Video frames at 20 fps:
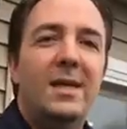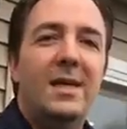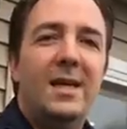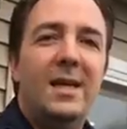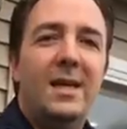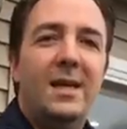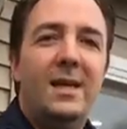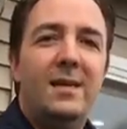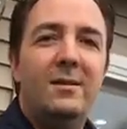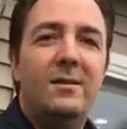
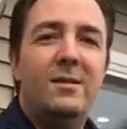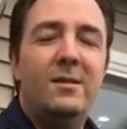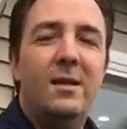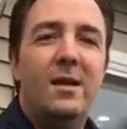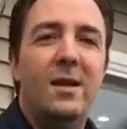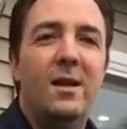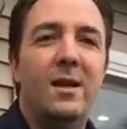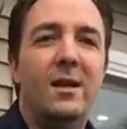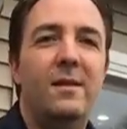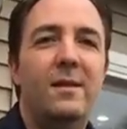it
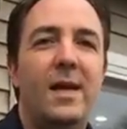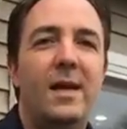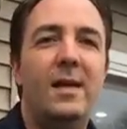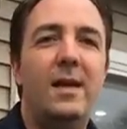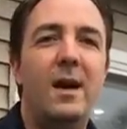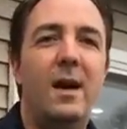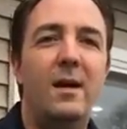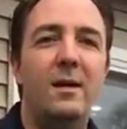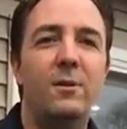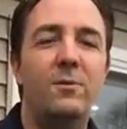that
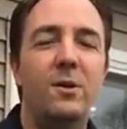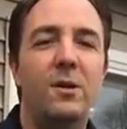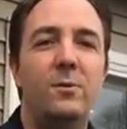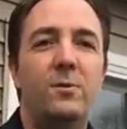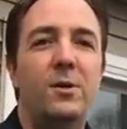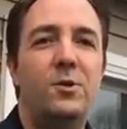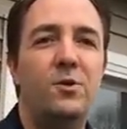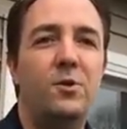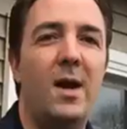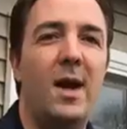collar into
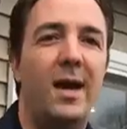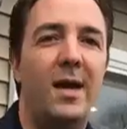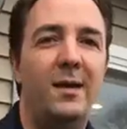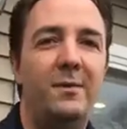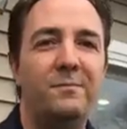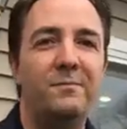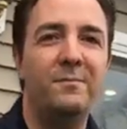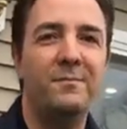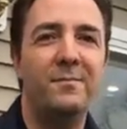a tray,